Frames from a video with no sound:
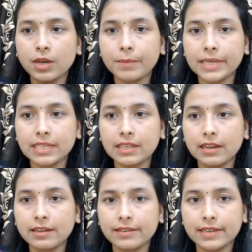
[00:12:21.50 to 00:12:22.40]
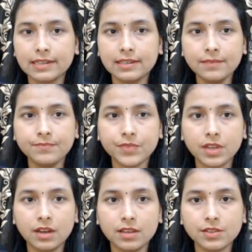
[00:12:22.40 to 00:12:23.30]
the particular directory.
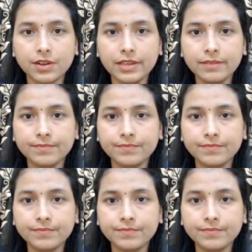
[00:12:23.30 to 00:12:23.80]
Sorry.